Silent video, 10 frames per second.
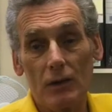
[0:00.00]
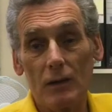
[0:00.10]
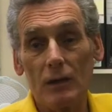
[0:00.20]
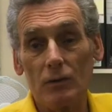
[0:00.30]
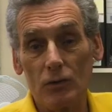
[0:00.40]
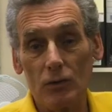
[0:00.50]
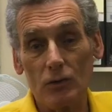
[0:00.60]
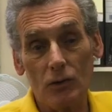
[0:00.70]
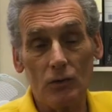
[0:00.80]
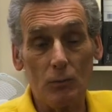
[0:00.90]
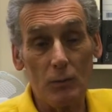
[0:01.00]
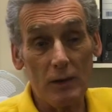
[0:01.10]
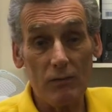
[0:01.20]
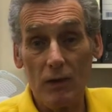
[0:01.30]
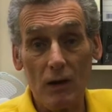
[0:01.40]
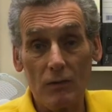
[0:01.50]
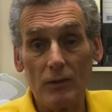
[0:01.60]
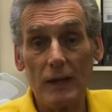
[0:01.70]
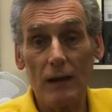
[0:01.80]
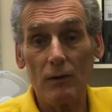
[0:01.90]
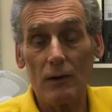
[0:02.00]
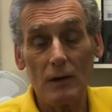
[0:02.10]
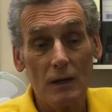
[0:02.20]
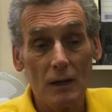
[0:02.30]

that they can talk to somebody for half an hour.